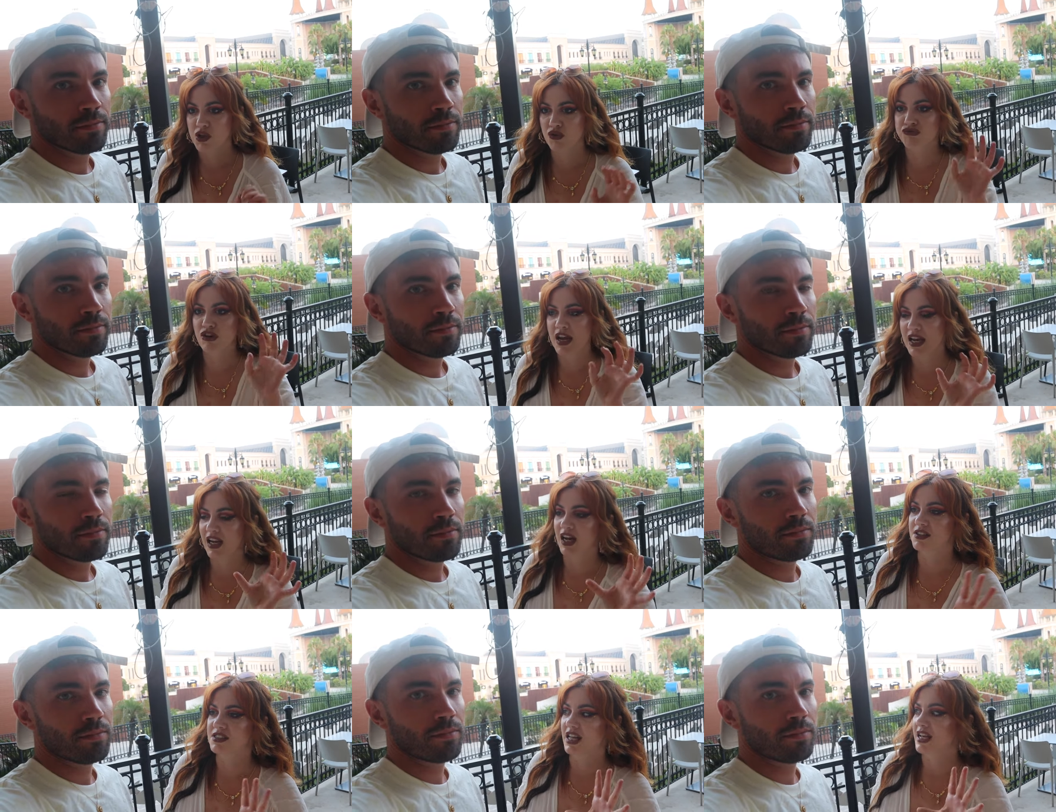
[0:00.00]
Speaker 1: you
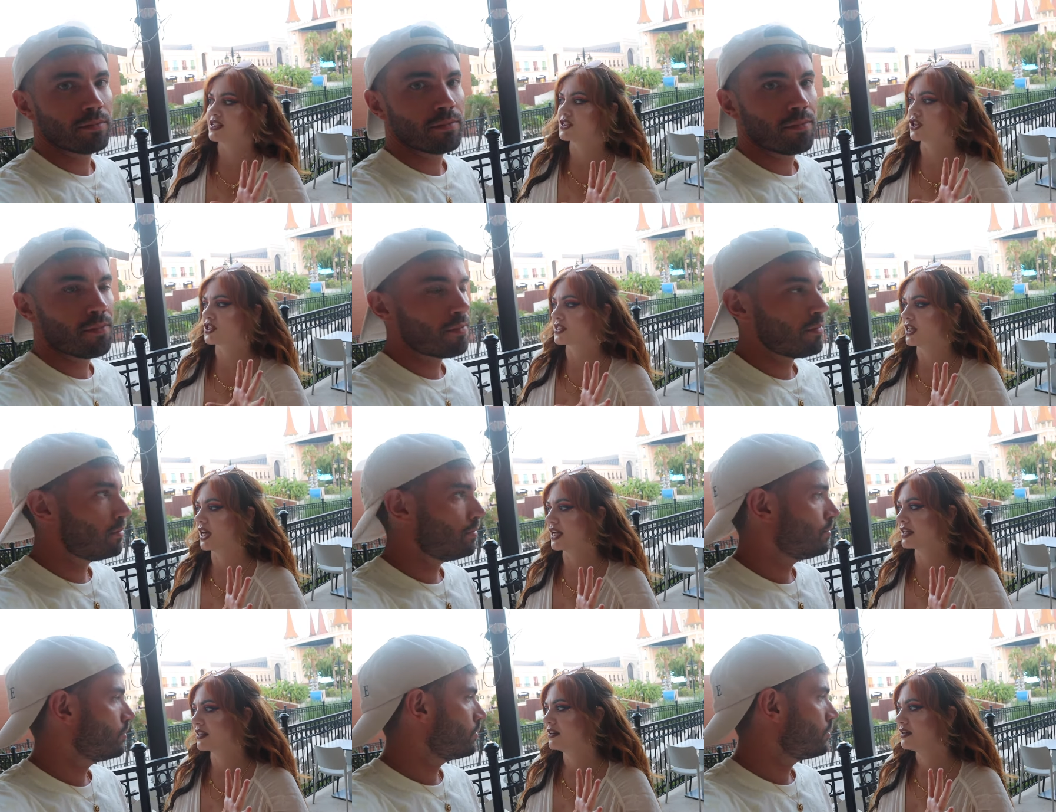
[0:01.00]
realise that it's just
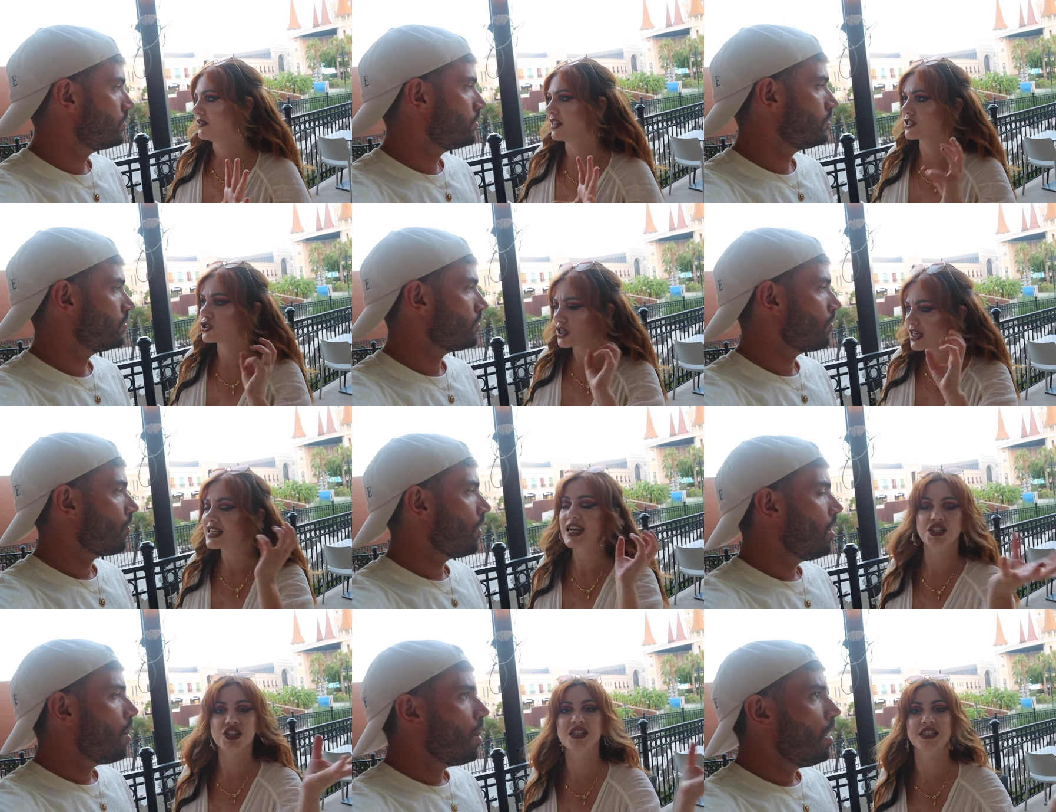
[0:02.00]
like there's the
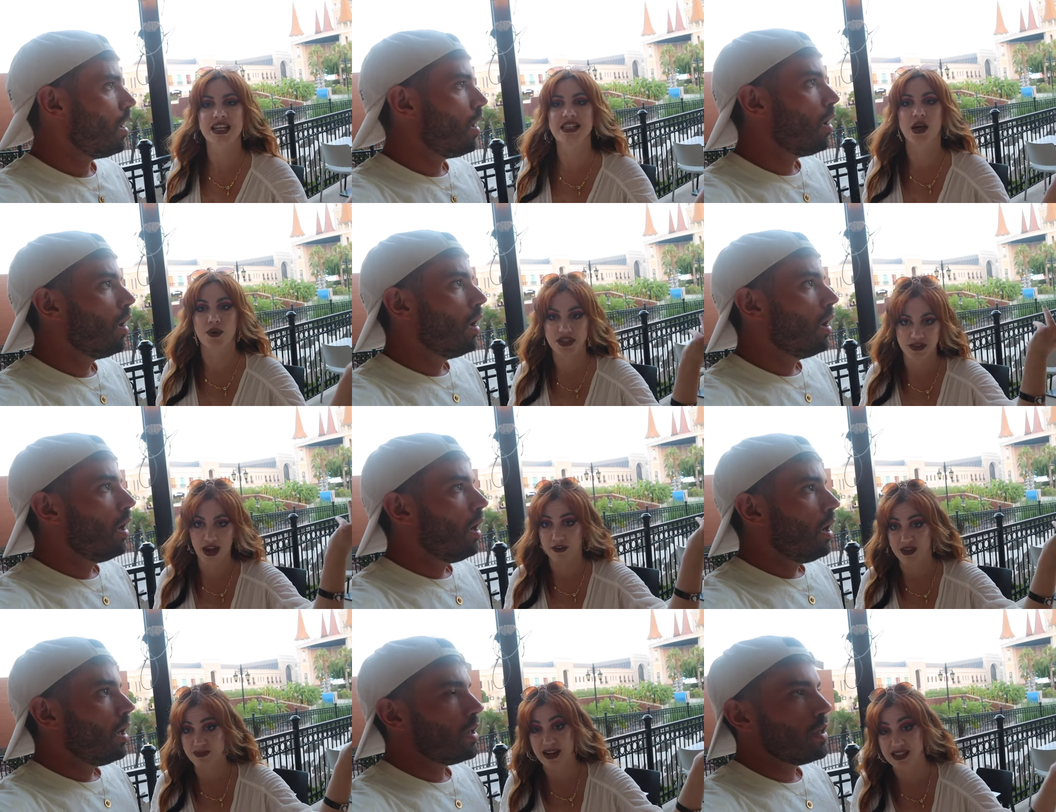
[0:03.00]
attention to detail is in
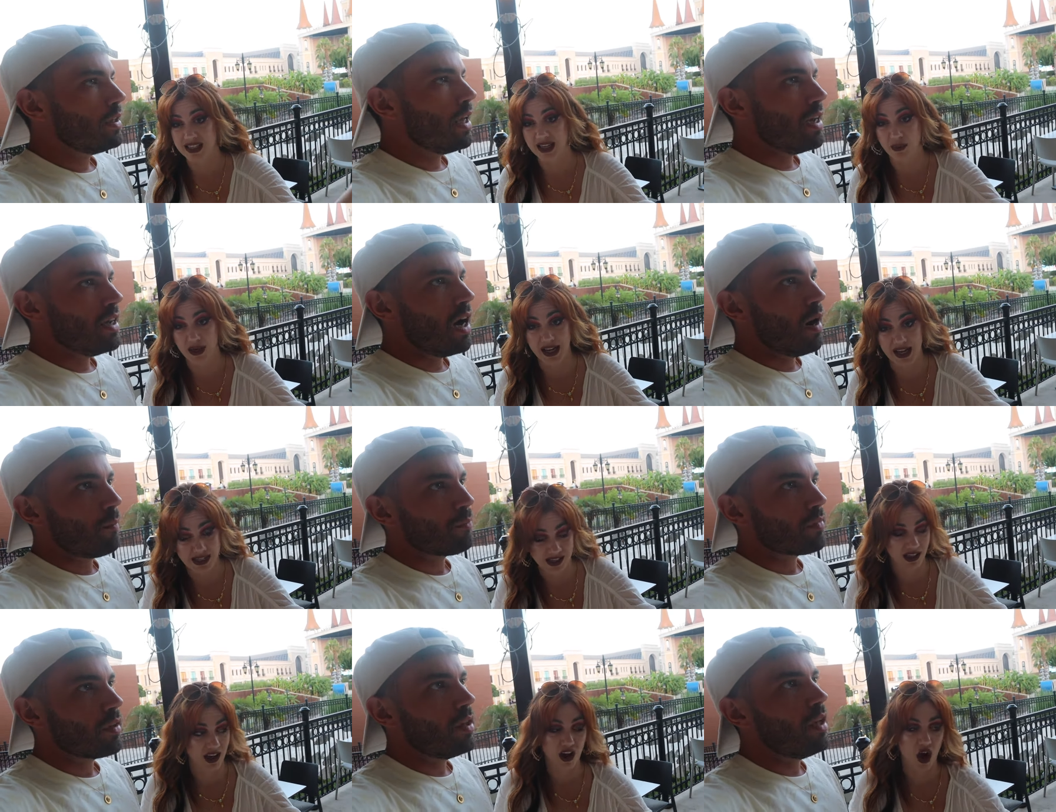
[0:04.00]
there is basically yeah, what yeah. it is.
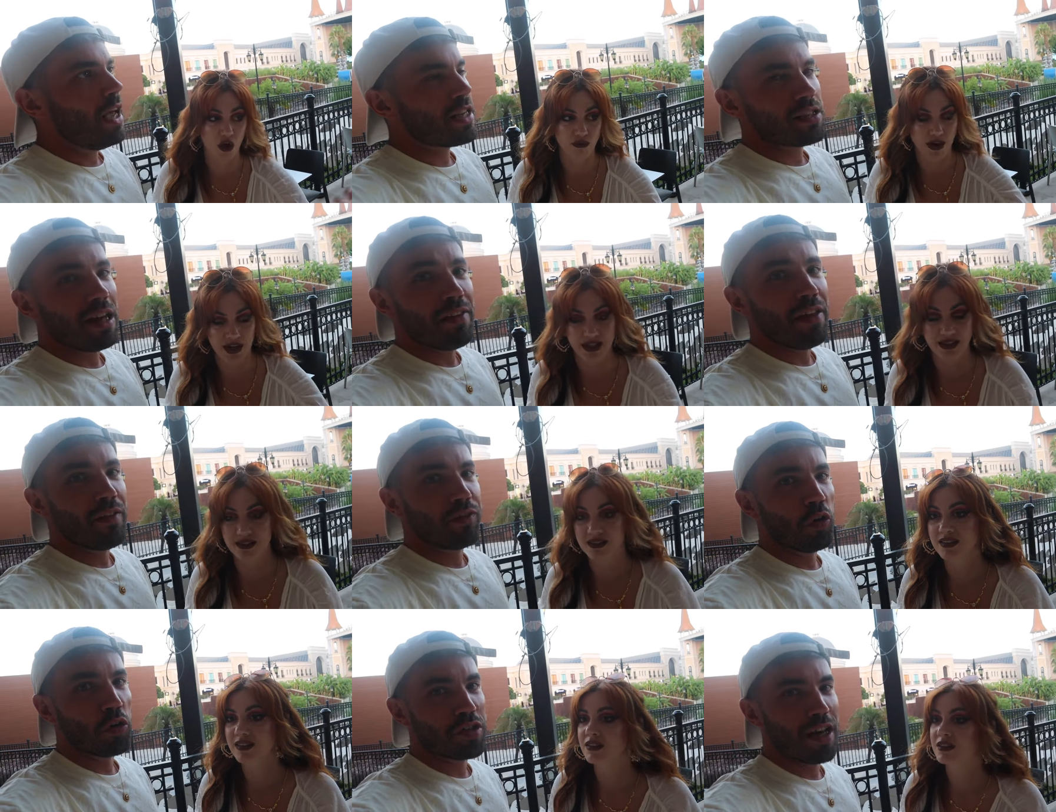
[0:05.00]
Like I can't. It's really like
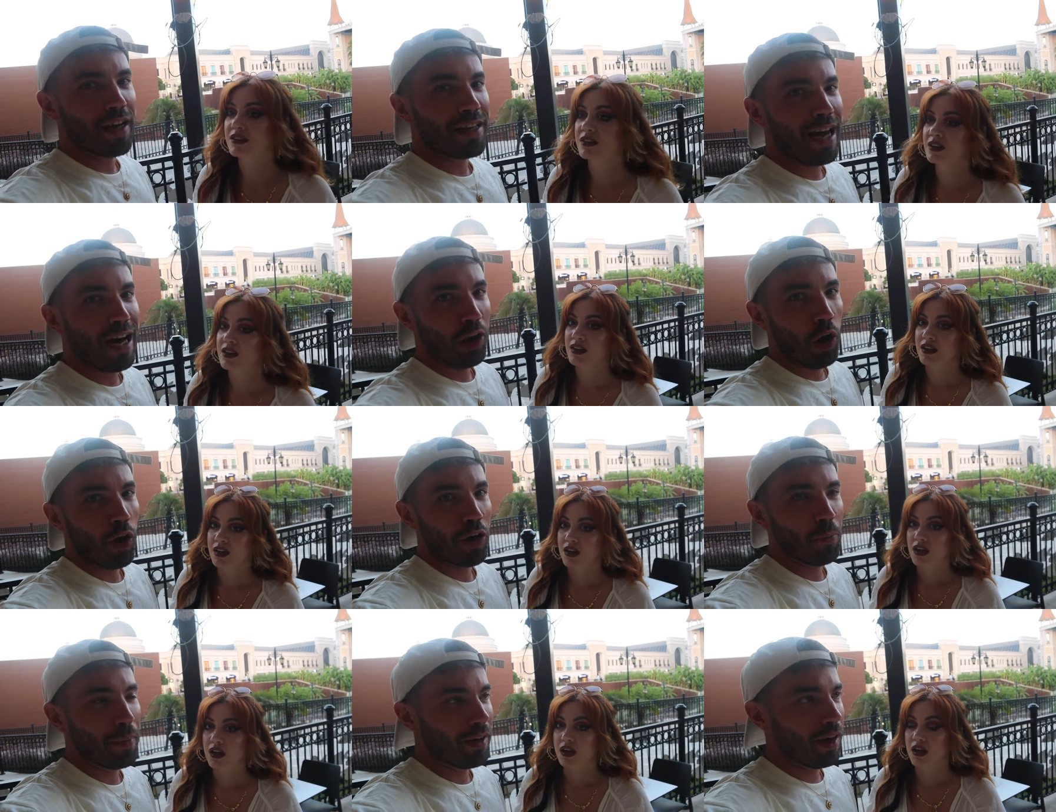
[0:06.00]
Speaker 2: they've looked at a catalogue
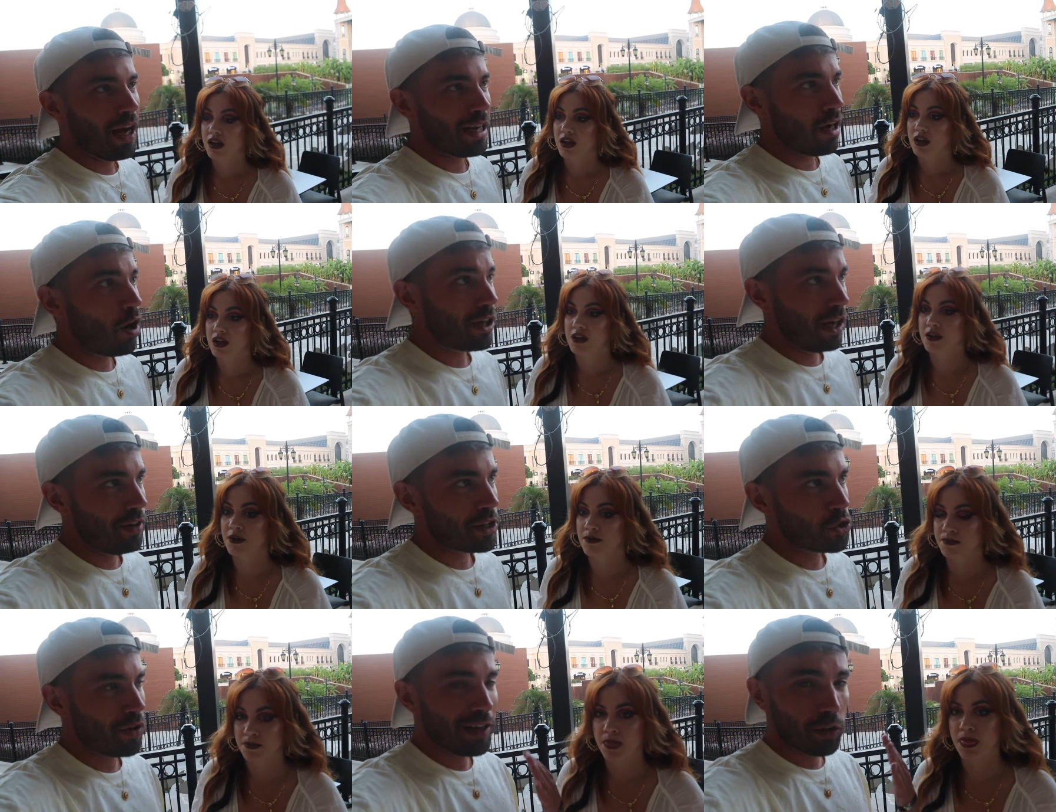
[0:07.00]
and been like, okay,
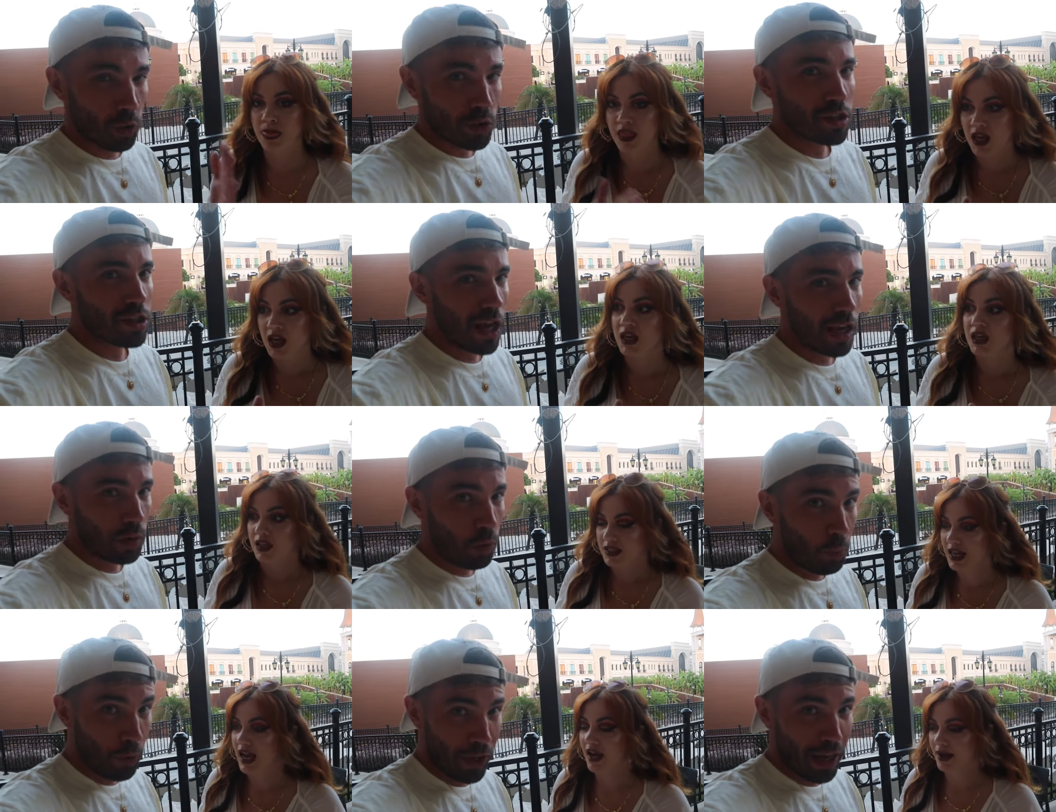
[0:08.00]
this train looks sick.
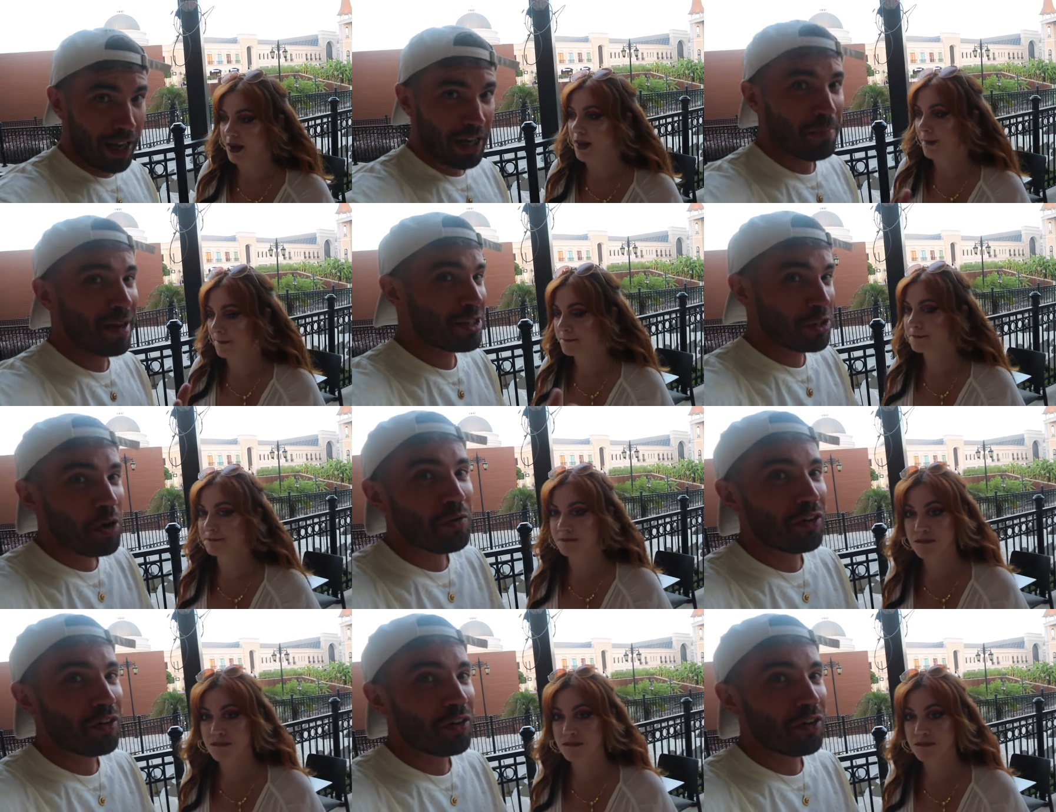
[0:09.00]
We'll yeah. put it in. It makes no